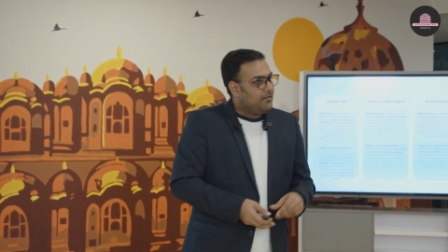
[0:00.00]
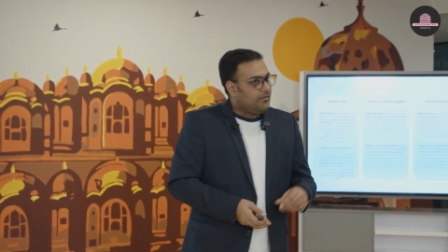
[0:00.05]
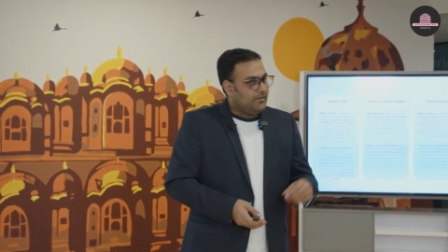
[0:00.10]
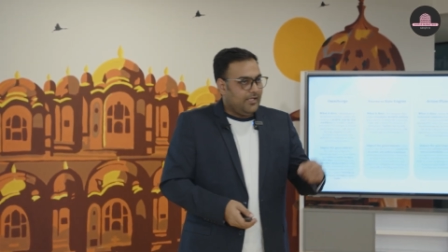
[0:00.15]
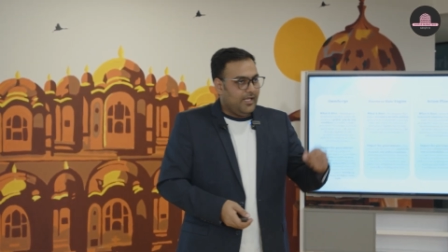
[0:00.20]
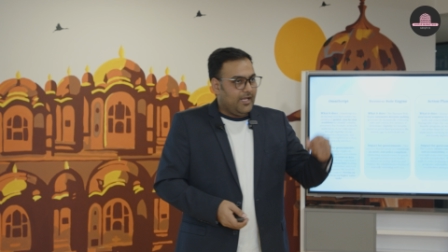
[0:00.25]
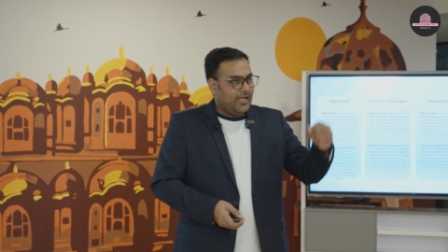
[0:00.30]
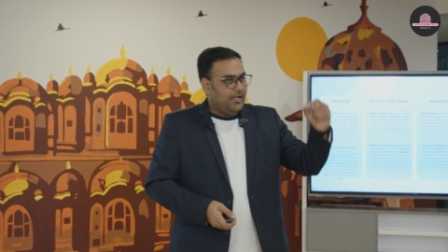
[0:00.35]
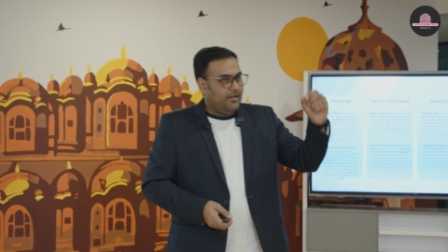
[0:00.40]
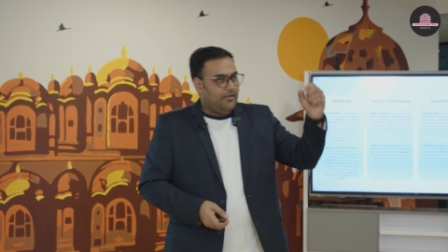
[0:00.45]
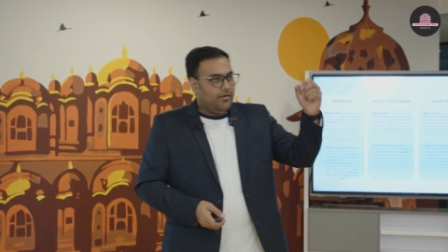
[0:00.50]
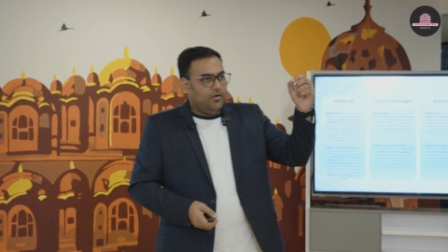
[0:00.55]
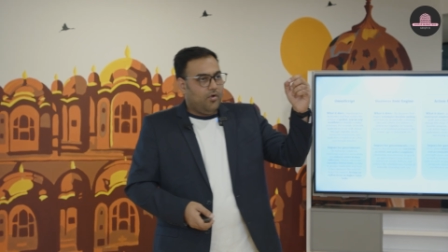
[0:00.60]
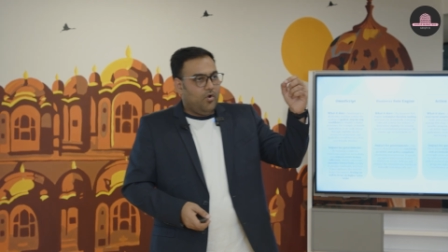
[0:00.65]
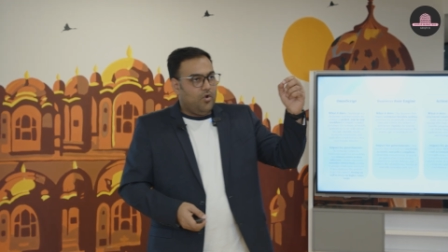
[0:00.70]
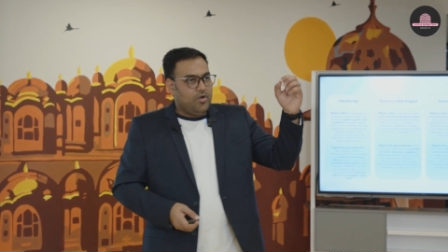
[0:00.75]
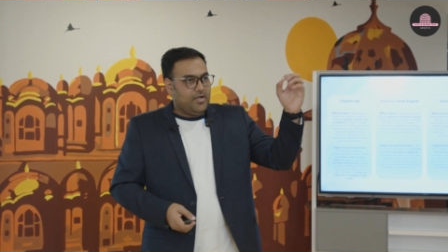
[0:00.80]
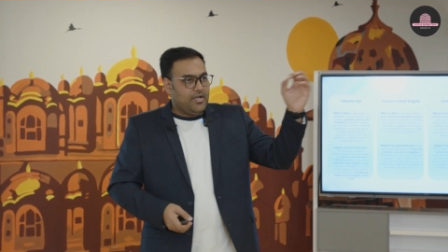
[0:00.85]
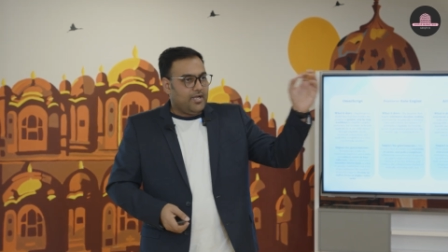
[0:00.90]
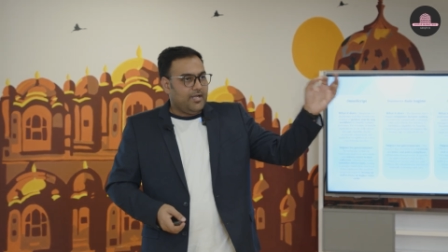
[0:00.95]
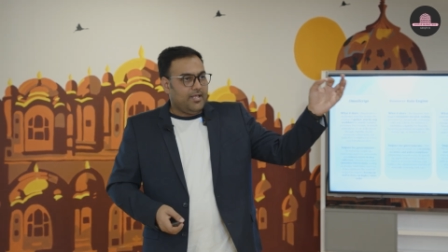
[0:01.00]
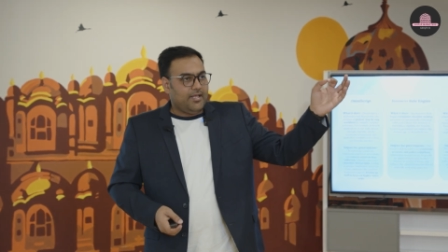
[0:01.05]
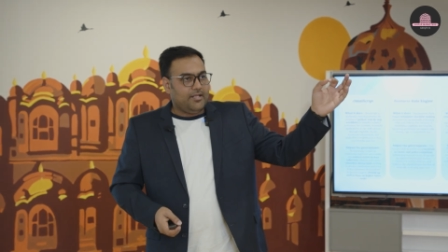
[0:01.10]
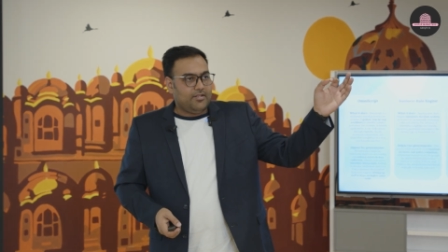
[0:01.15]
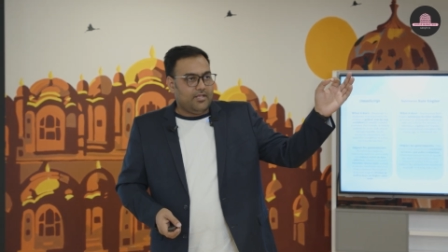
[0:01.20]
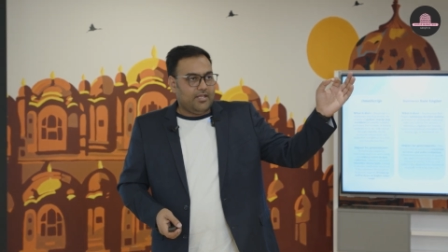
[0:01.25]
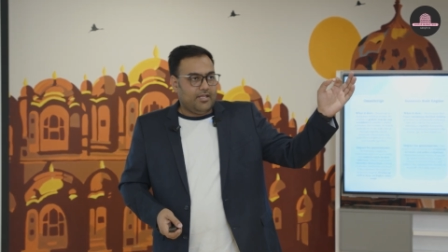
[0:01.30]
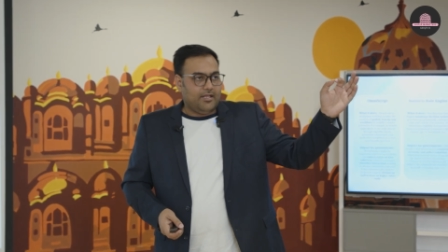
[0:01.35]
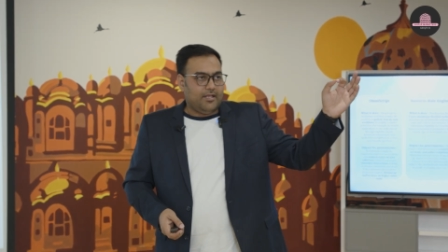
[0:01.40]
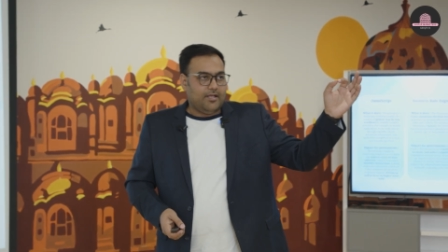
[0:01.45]
They already
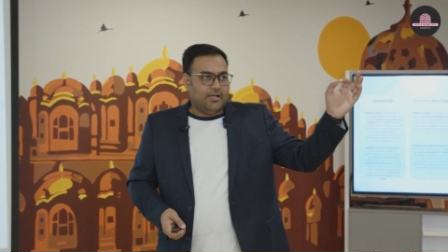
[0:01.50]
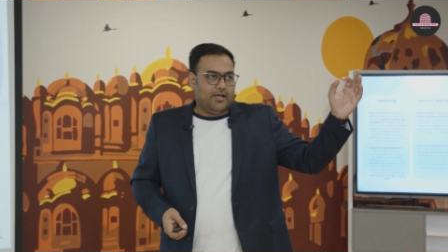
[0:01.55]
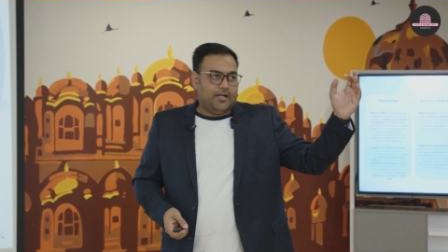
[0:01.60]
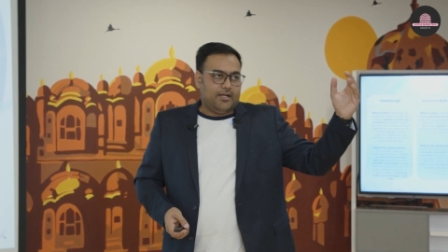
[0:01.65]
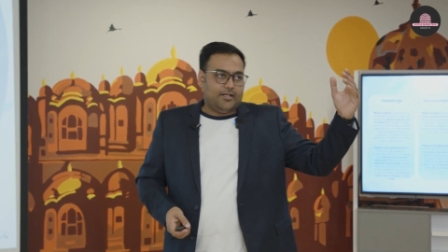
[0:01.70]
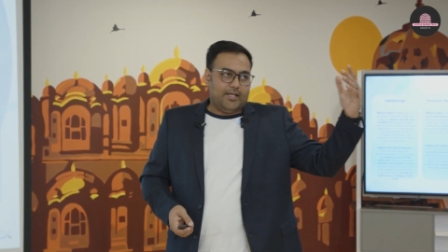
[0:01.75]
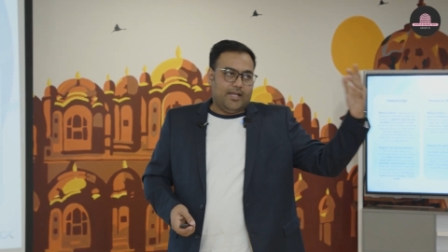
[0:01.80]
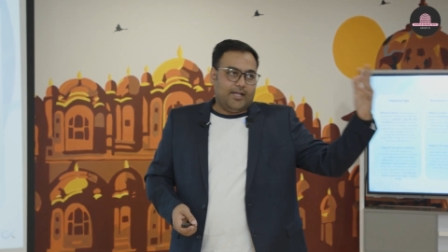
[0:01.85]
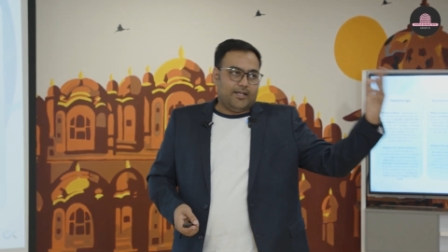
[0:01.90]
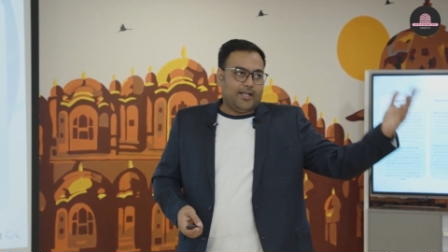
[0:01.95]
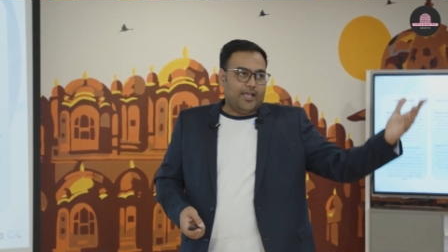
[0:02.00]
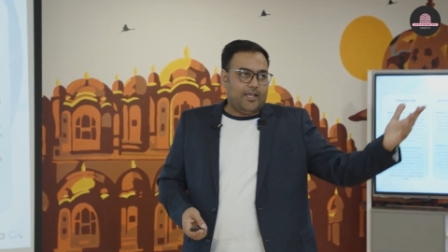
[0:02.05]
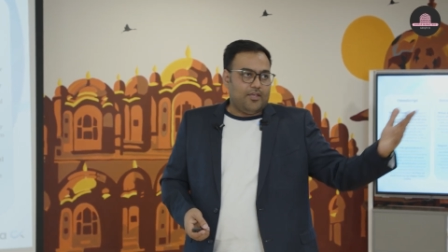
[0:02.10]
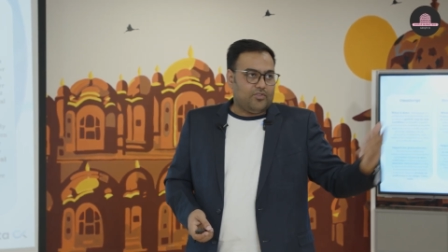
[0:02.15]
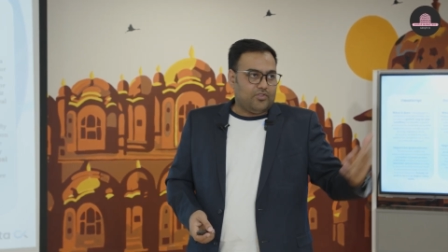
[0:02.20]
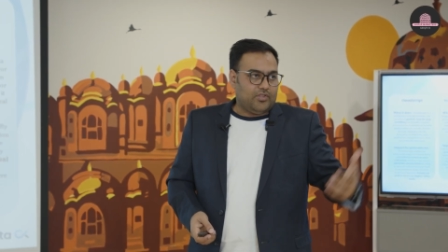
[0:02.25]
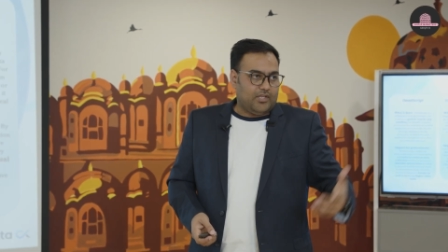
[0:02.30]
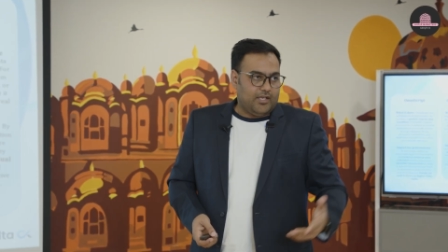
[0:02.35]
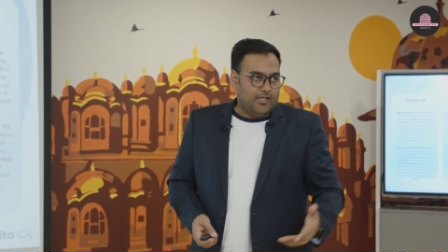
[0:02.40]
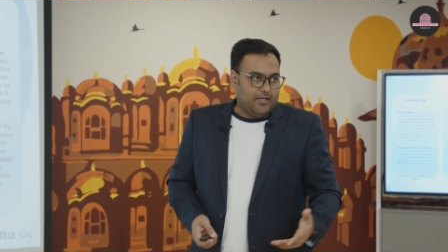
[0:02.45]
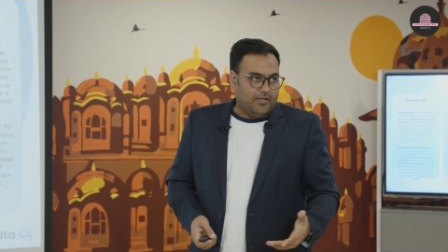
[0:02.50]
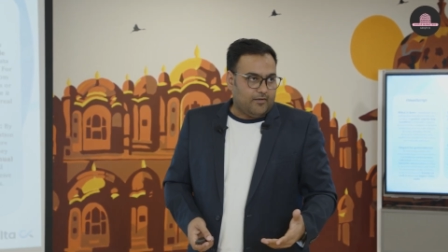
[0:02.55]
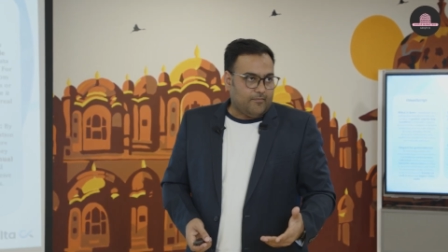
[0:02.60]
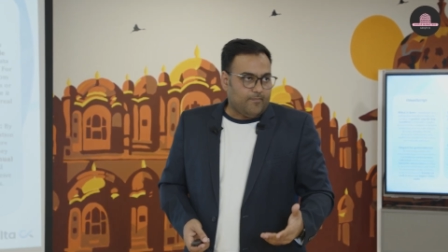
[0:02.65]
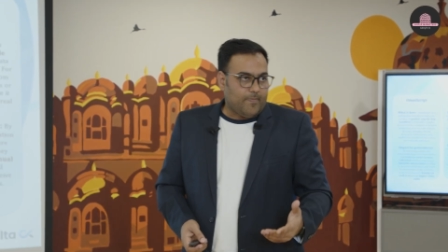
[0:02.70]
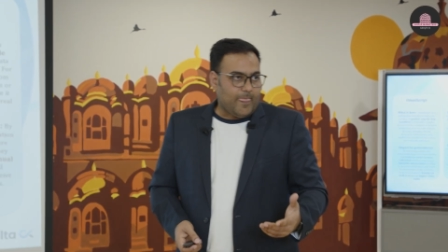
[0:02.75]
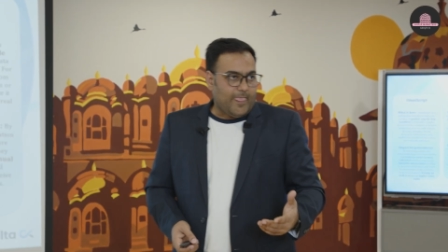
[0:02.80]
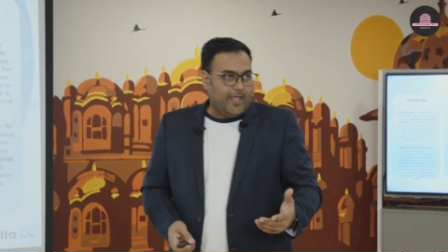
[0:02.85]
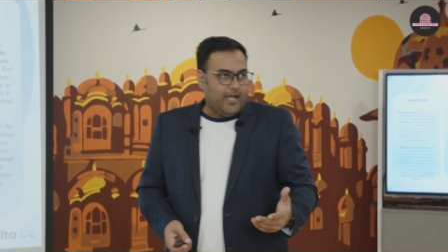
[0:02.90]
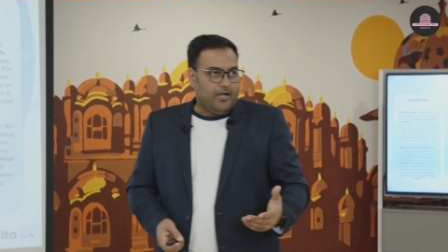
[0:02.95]
the data is there
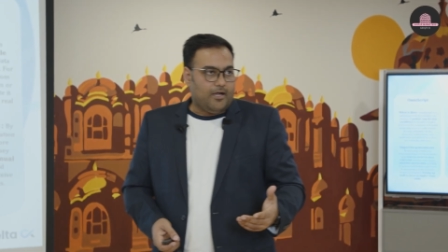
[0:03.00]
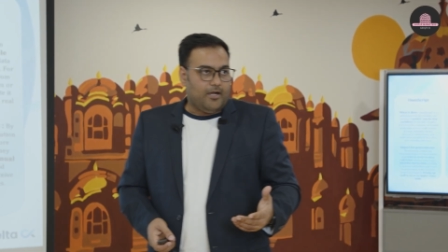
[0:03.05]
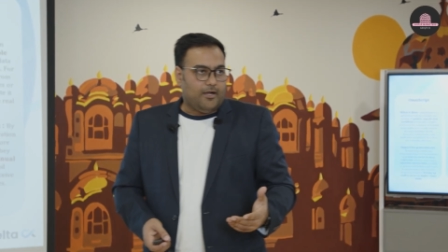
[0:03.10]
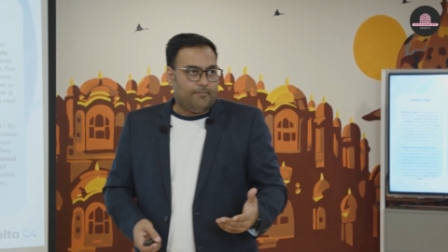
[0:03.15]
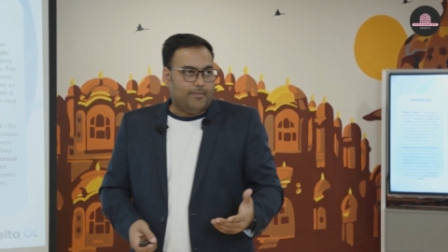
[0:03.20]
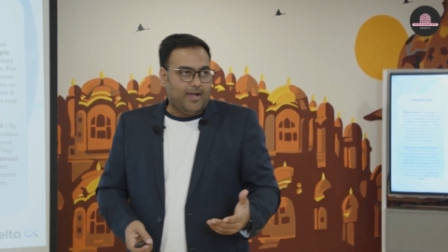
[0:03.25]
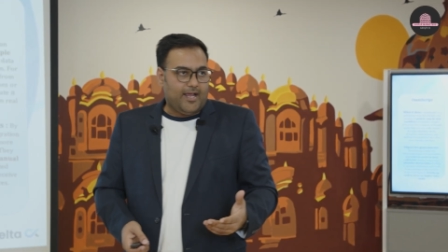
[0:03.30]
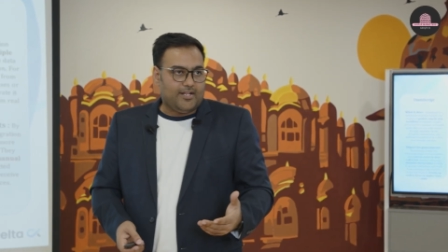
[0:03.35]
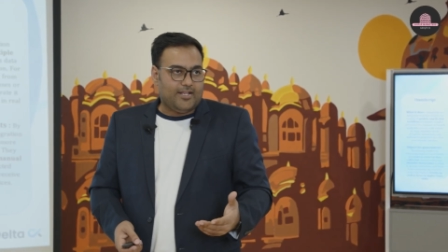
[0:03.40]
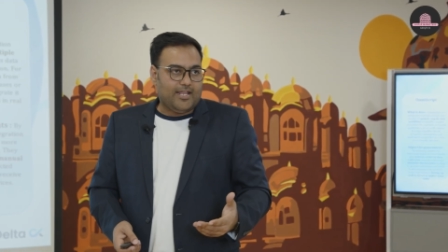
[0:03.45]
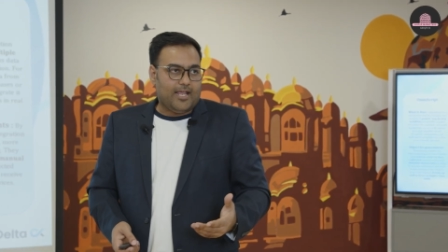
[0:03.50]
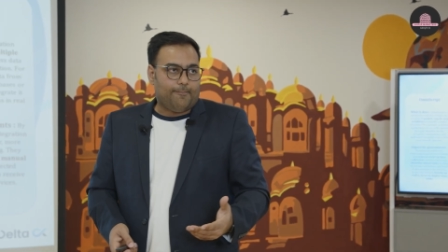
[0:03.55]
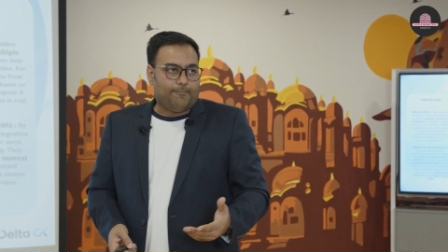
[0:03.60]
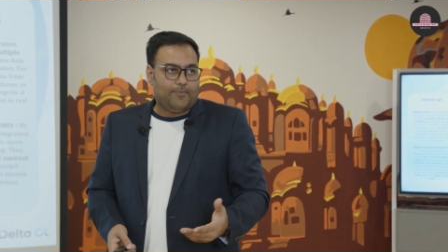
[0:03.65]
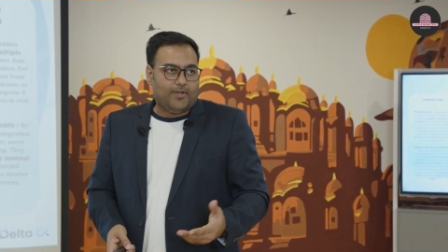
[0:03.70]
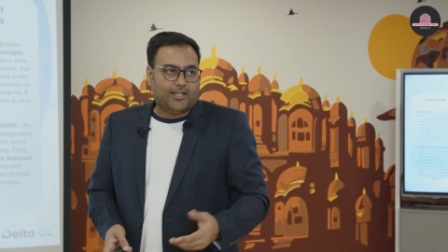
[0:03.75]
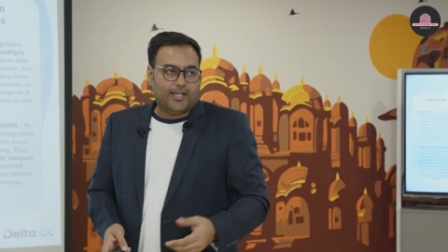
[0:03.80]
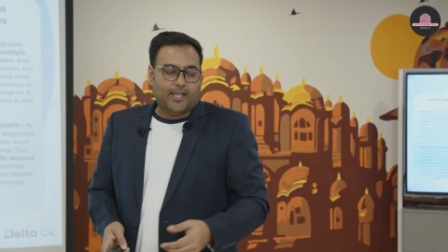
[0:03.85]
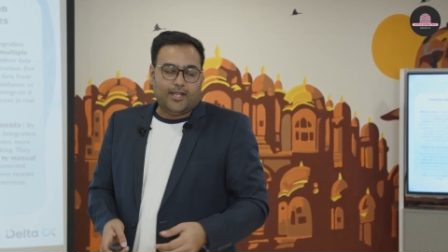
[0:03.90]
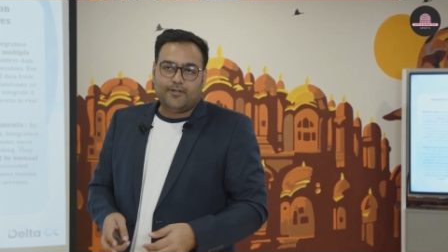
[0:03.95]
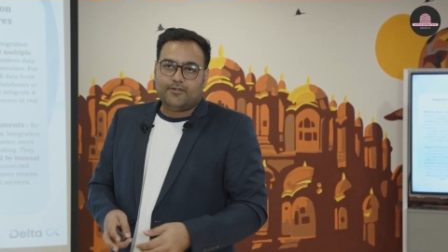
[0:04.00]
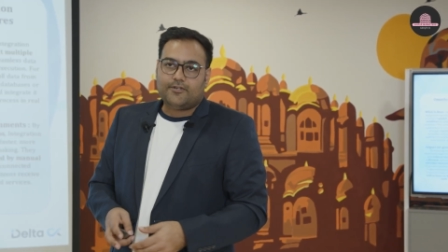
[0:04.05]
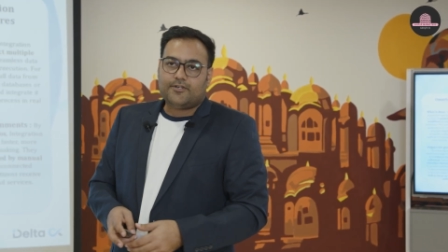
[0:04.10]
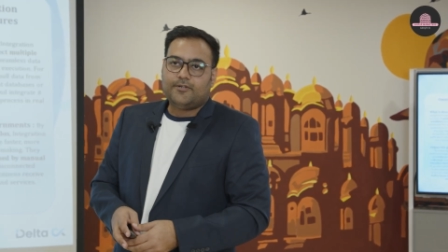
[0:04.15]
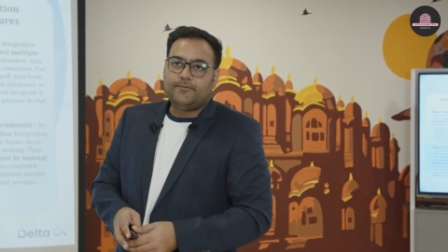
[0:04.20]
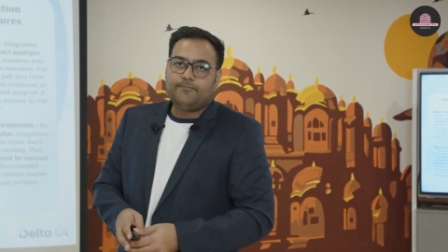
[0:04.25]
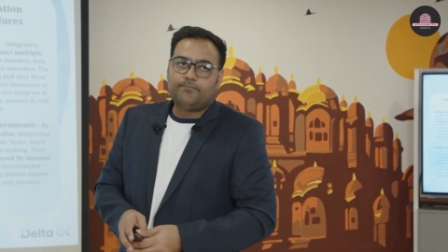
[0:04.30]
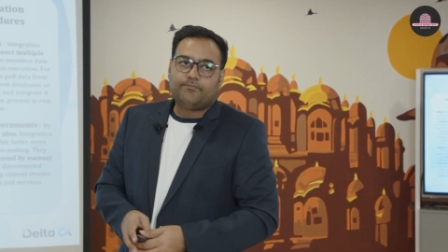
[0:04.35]
by the applicant.